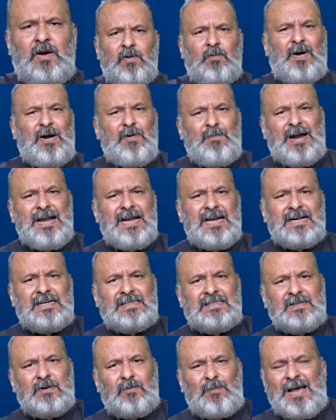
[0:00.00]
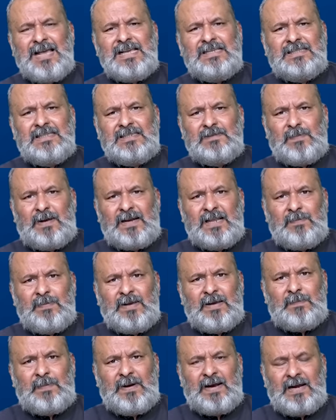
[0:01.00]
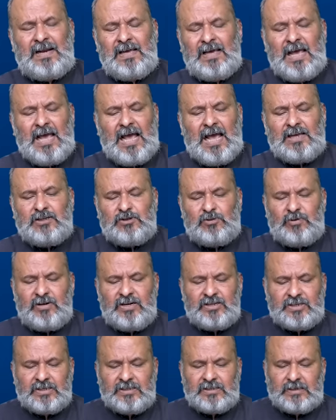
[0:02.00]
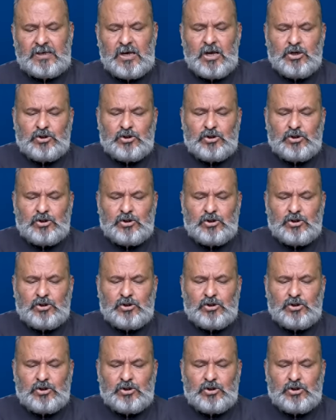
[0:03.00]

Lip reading: one wonders, why is this money being paid as donations?